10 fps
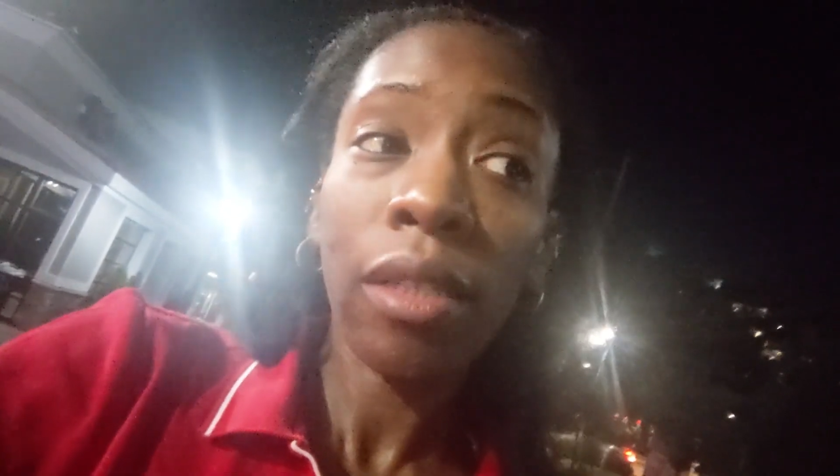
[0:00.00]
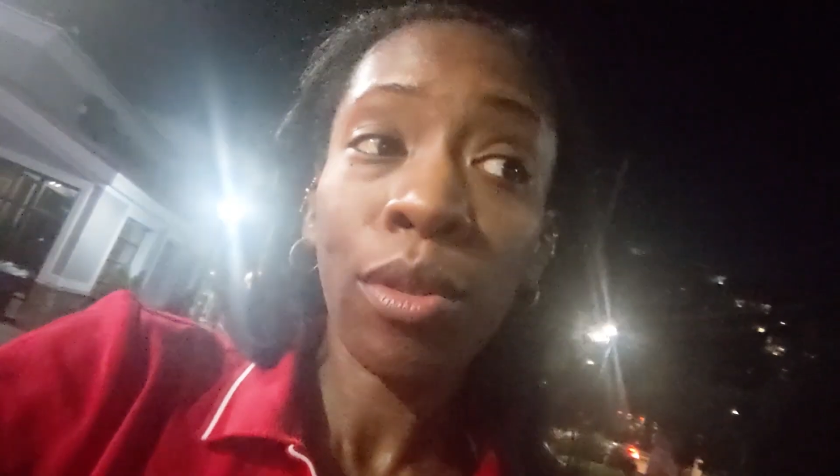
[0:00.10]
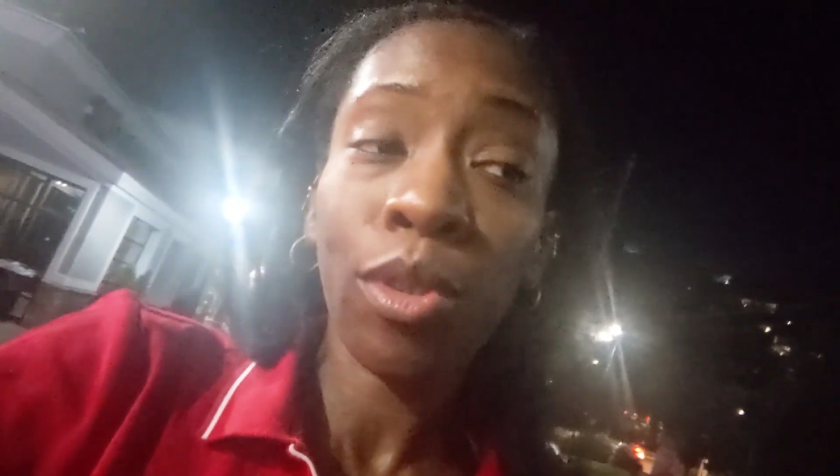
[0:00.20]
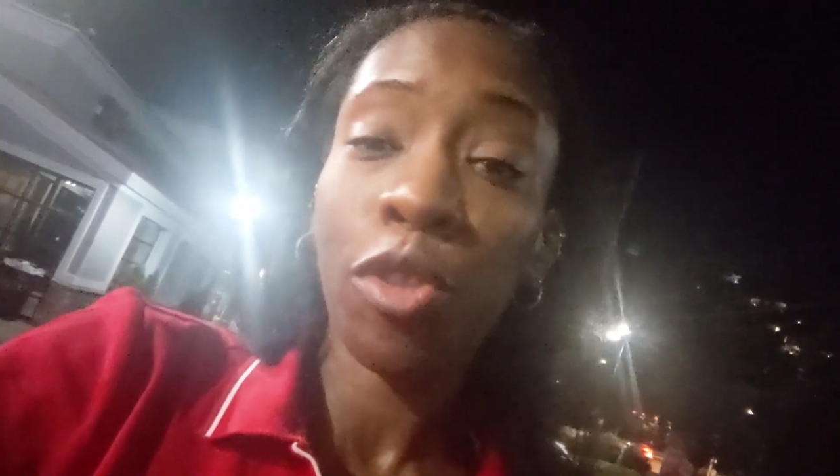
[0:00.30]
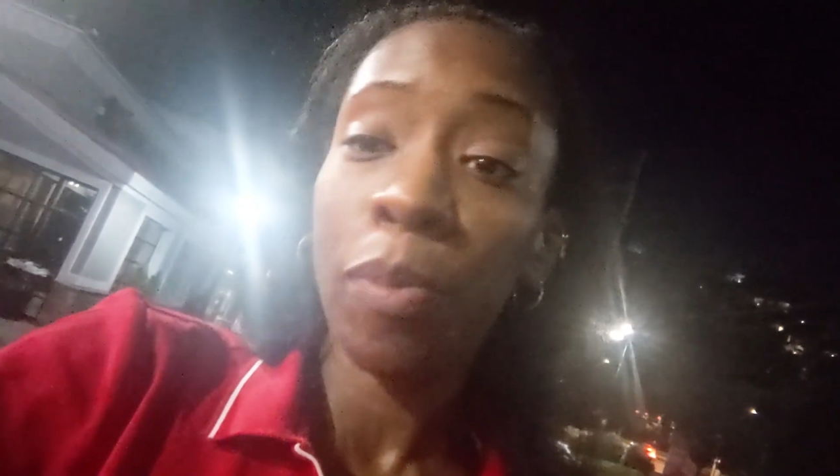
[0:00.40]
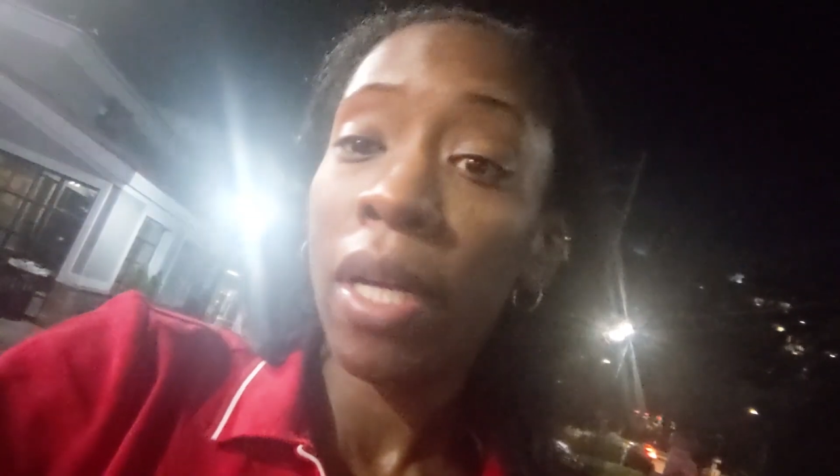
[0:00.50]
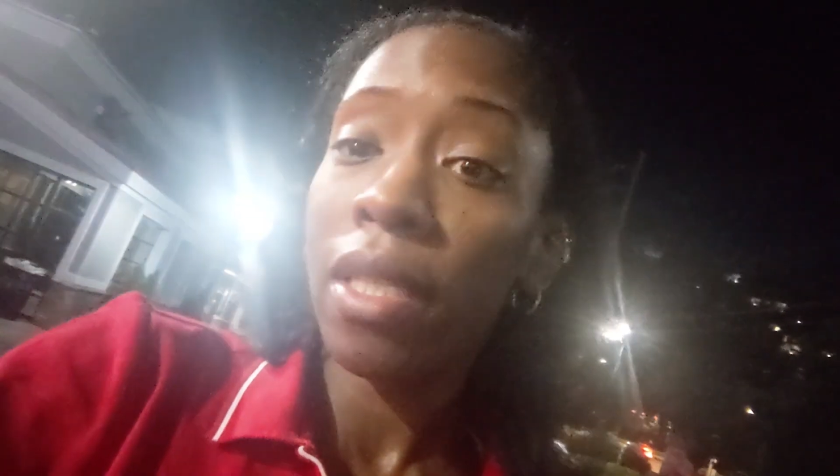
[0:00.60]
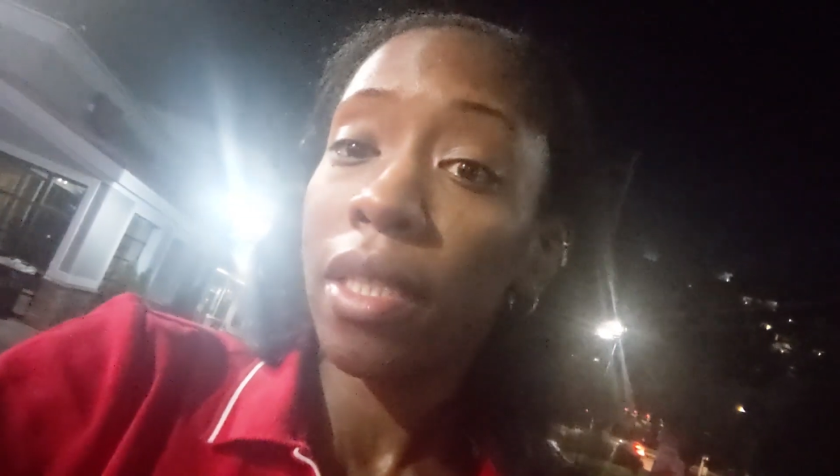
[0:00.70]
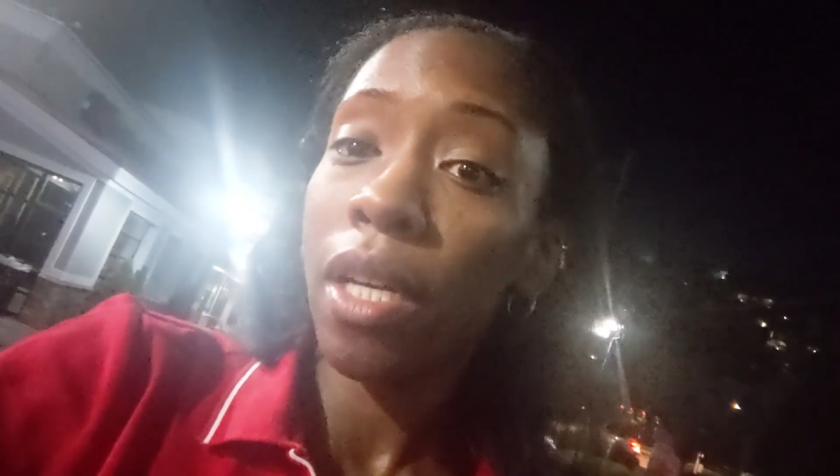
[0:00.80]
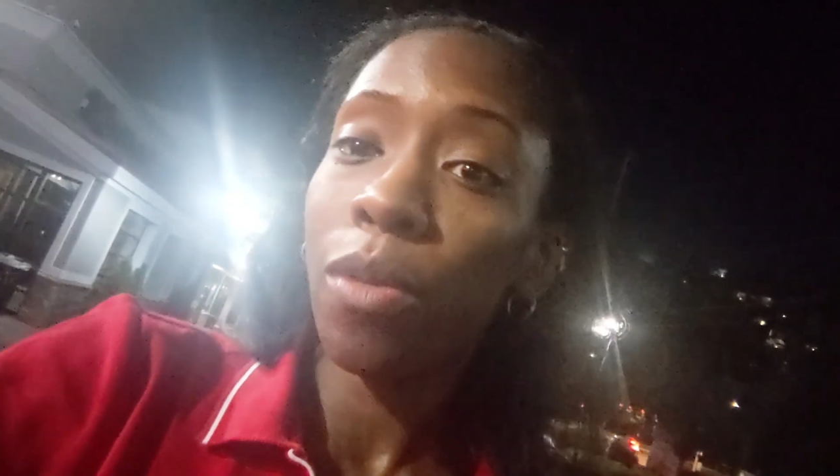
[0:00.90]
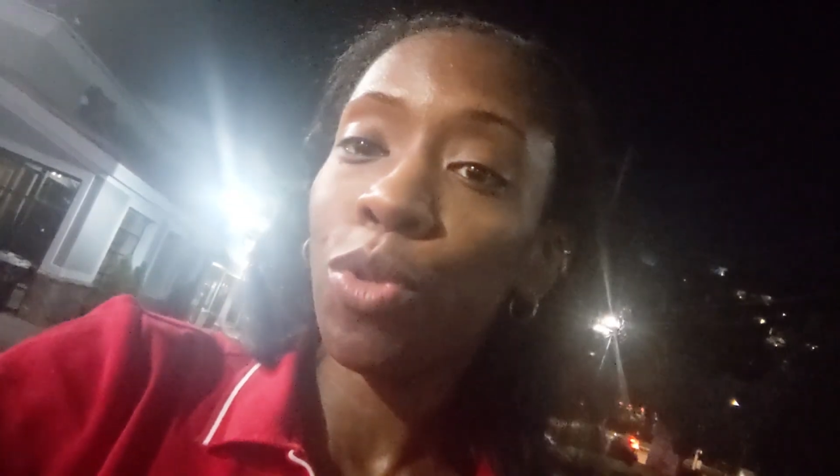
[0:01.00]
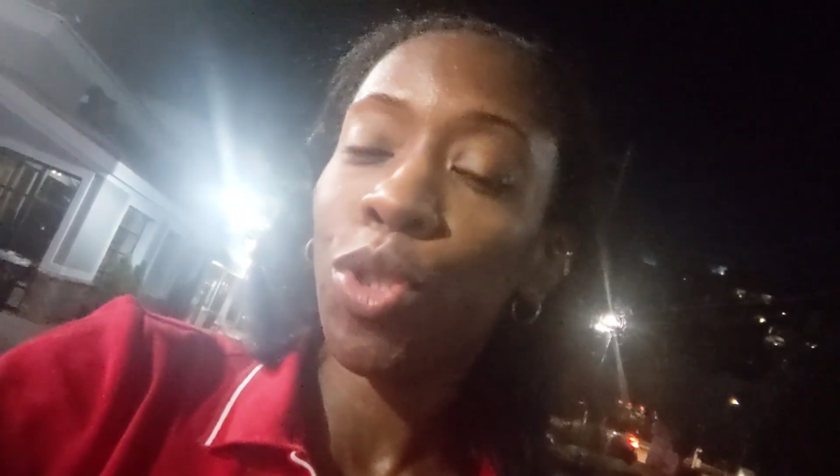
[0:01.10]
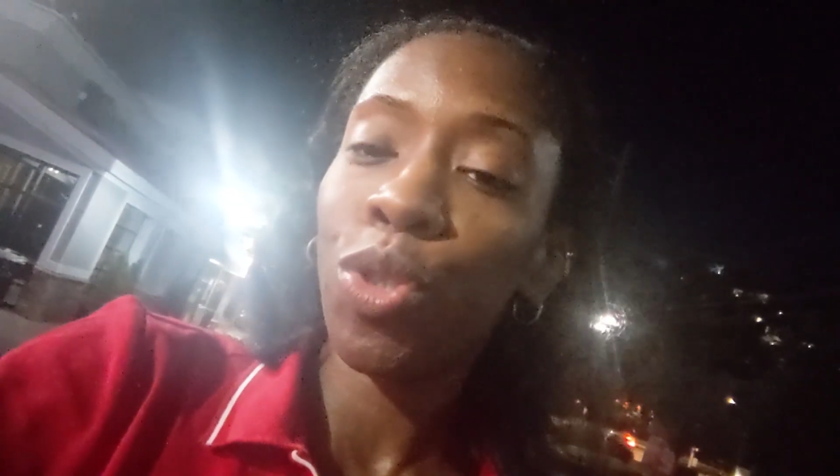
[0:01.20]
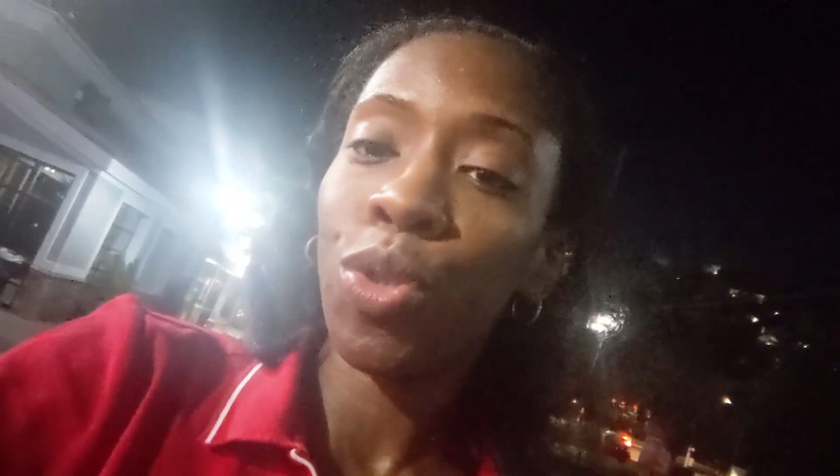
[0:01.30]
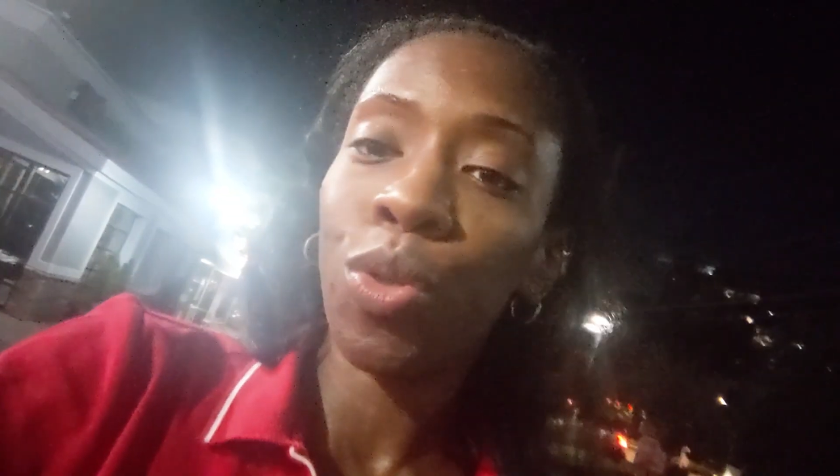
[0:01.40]
it's a nice little spot to
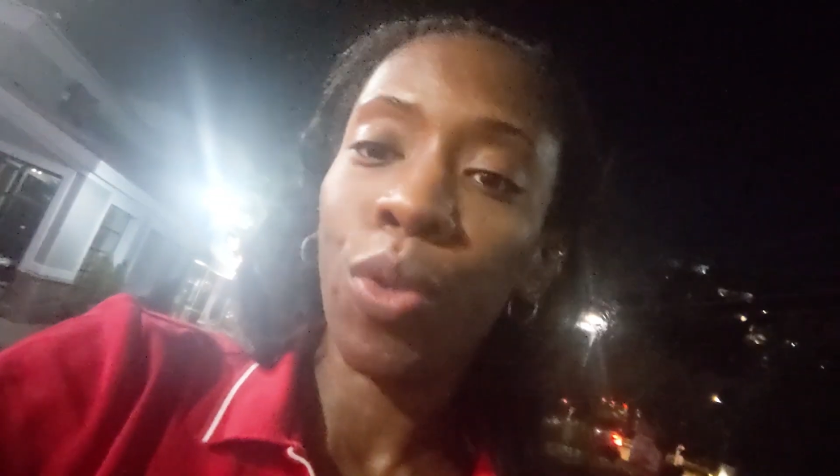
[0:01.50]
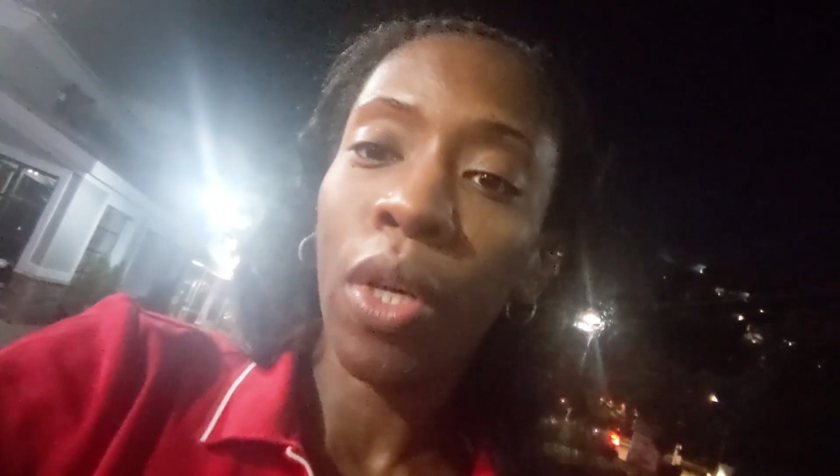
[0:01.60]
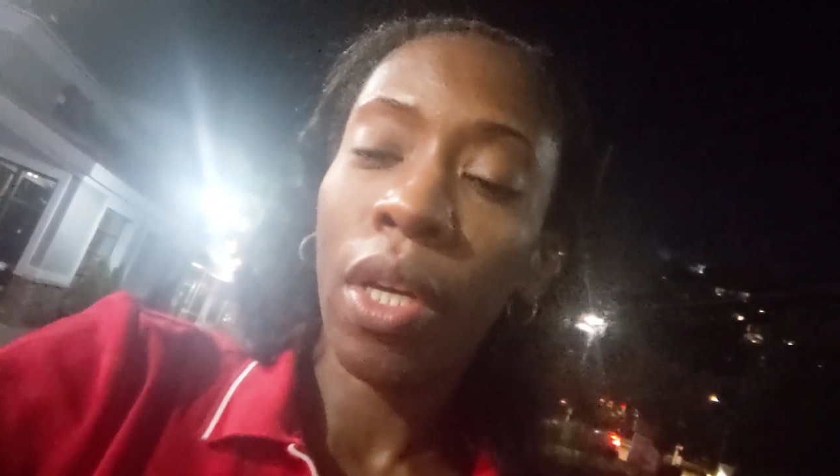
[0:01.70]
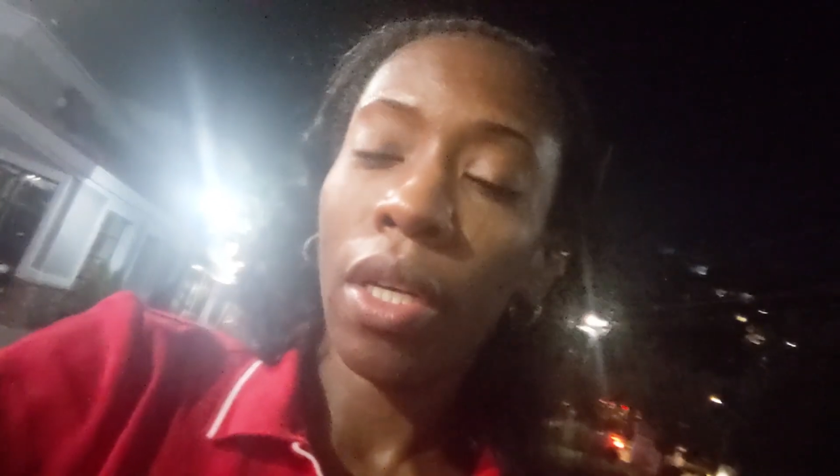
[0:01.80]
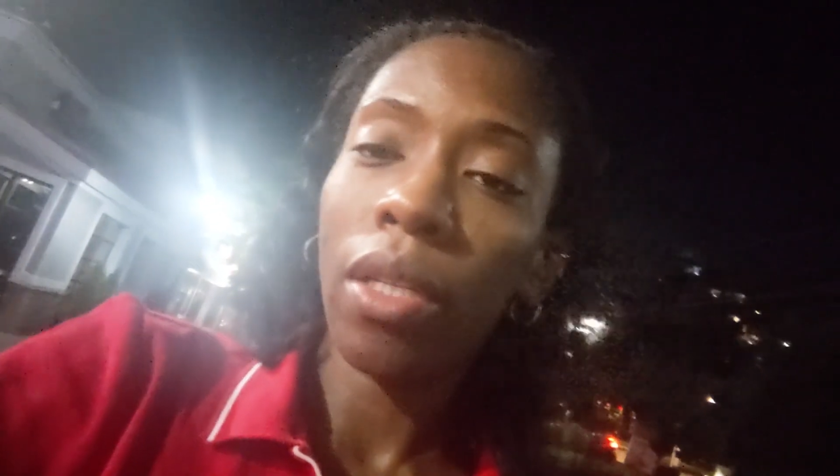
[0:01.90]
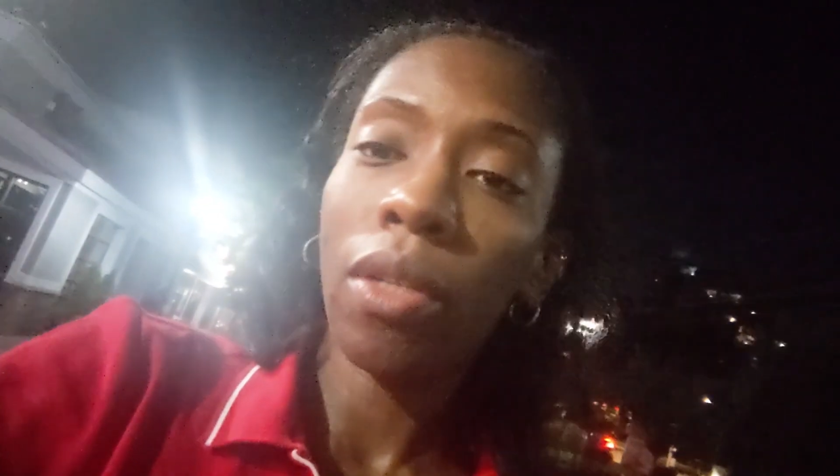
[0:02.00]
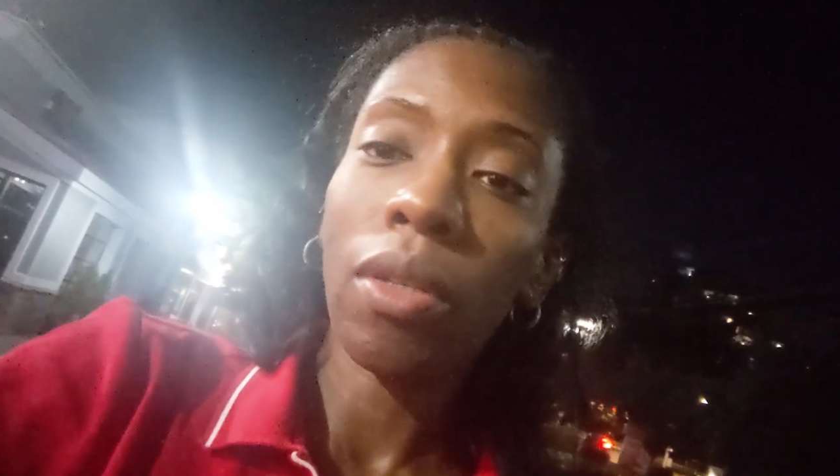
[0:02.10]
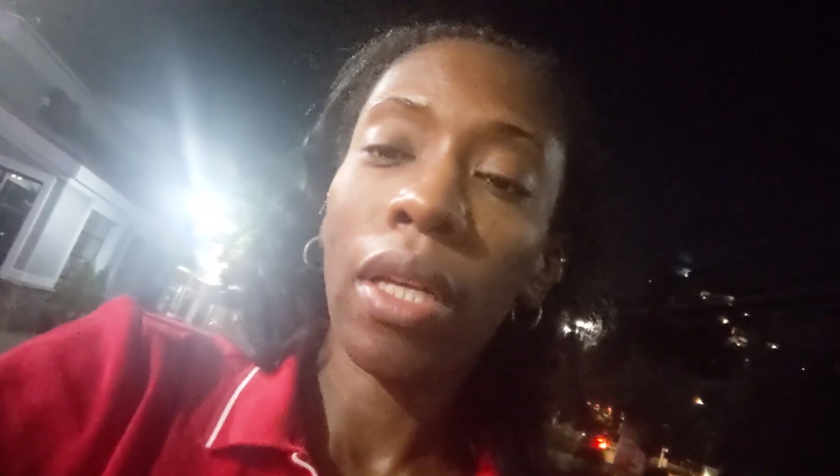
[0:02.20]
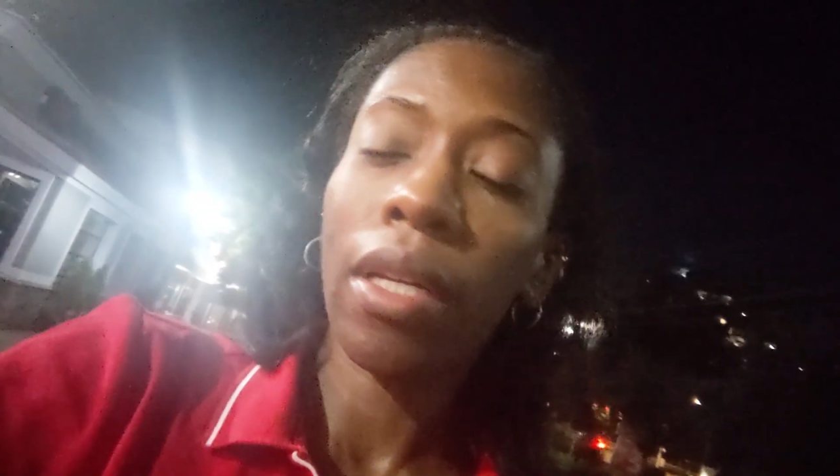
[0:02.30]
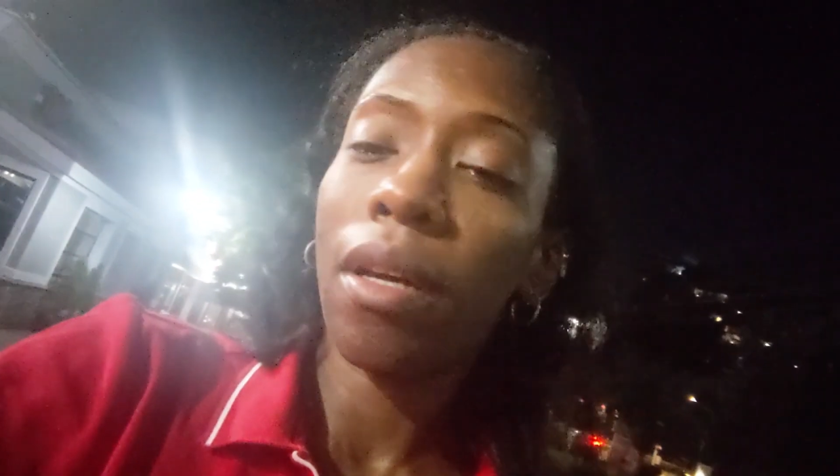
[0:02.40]
come to. You know, like